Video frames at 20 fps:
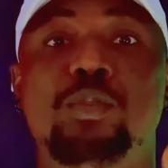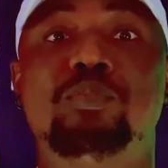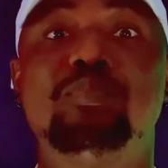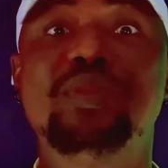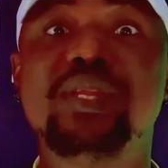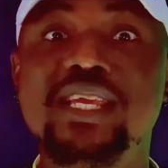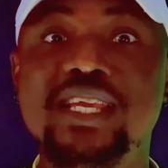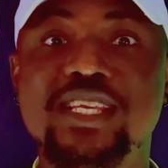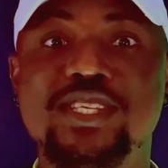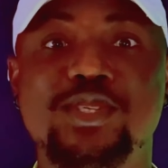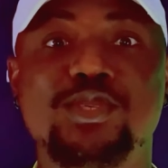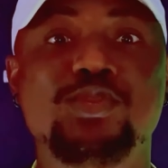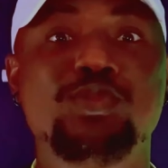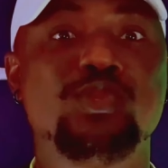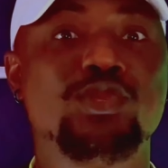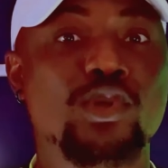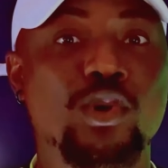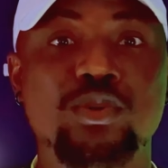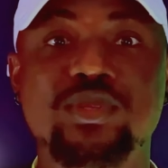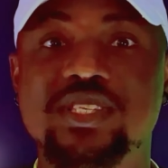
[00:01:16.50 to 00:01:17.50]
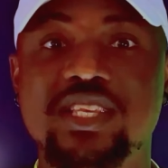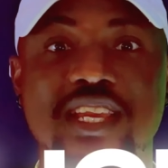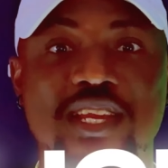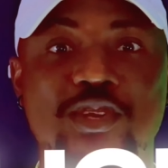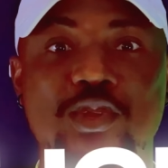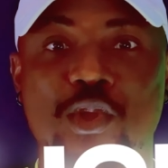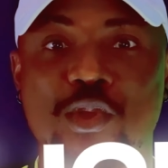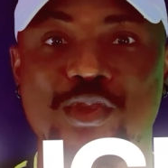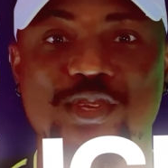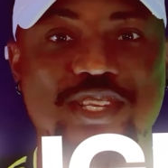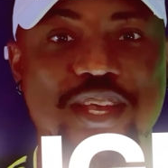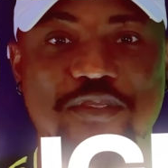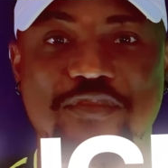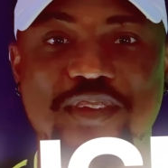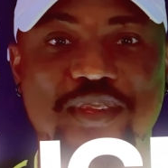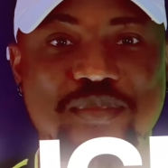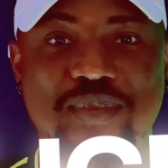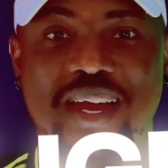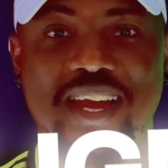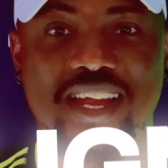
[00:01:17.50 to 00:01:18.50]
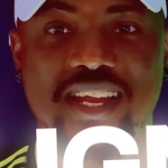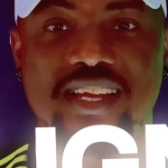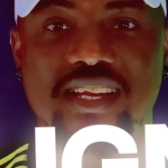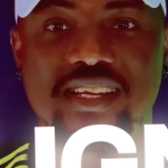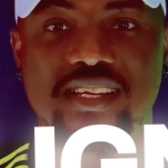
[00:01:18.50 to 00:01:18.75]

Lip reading: please don't ignore user feedback.